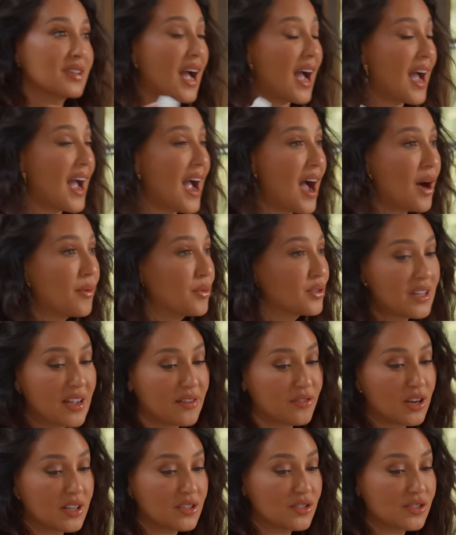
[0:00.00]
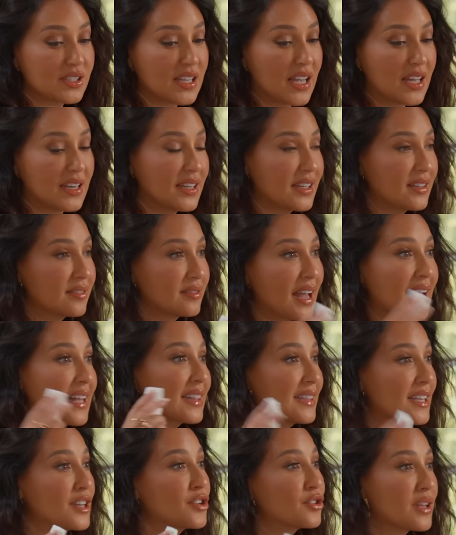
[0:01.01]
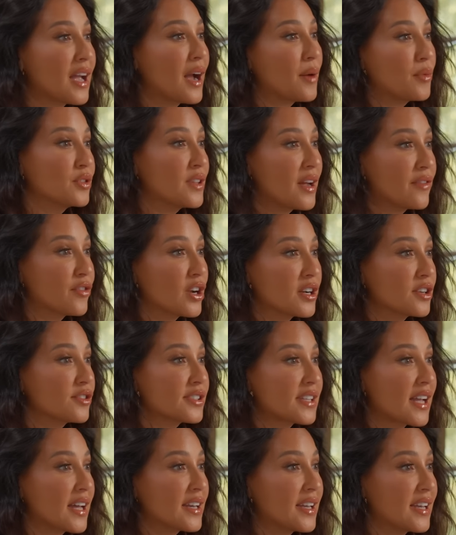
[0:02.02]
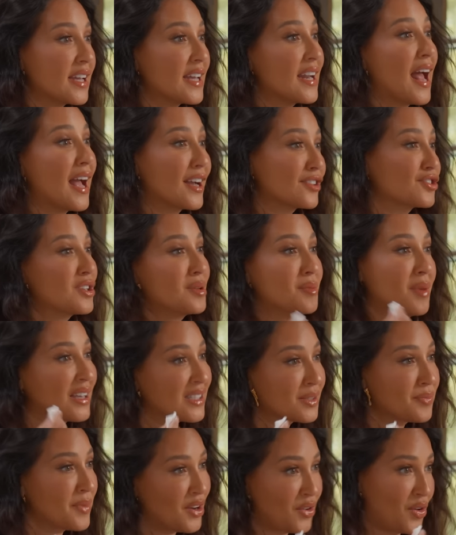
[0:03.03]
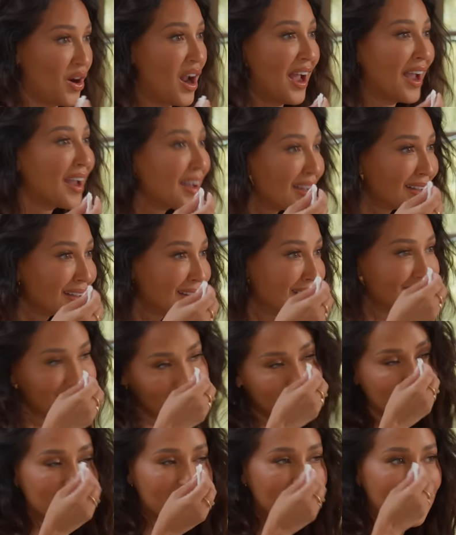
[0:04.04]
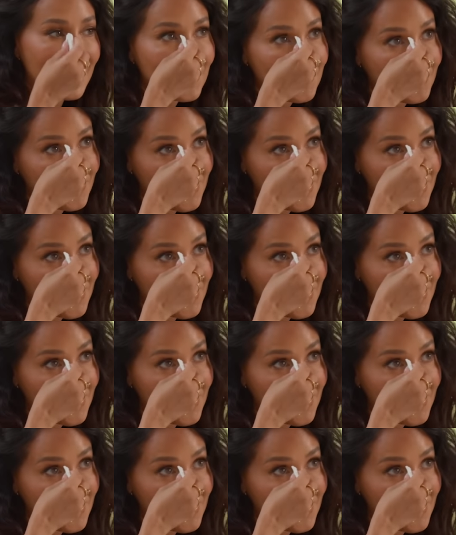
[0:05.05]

I, I will never understand it. Like, literally, I will never understand it. It actually makes me cry. Just kidding.